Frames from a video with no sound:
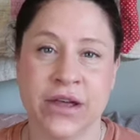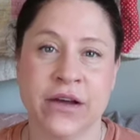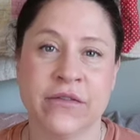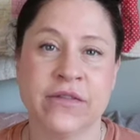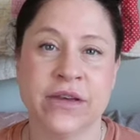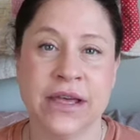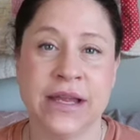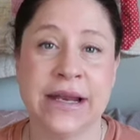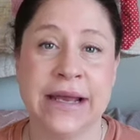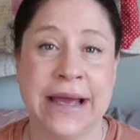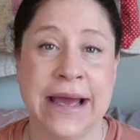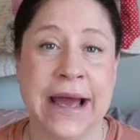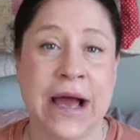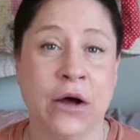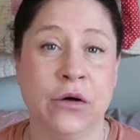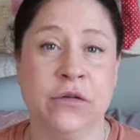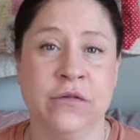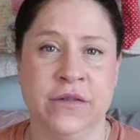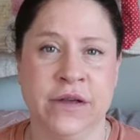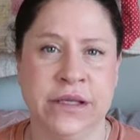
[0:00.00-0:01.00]
of getting
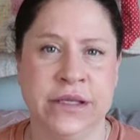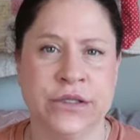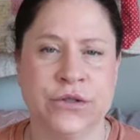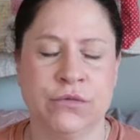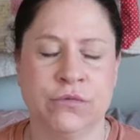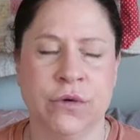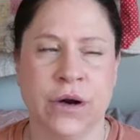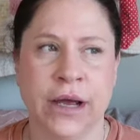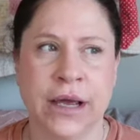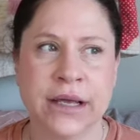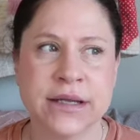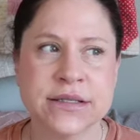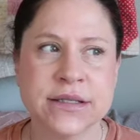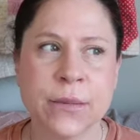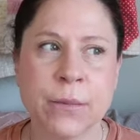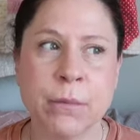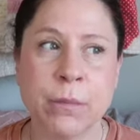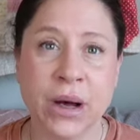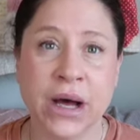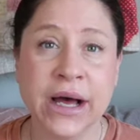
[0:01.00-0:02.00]
out of it, right?
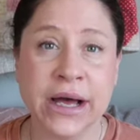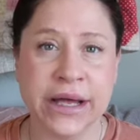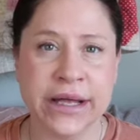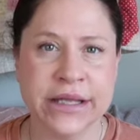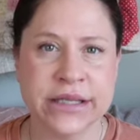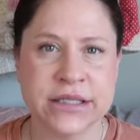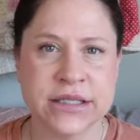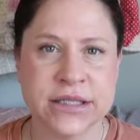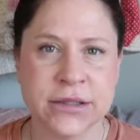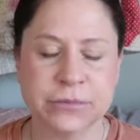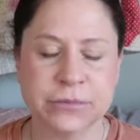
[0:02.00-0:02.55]
But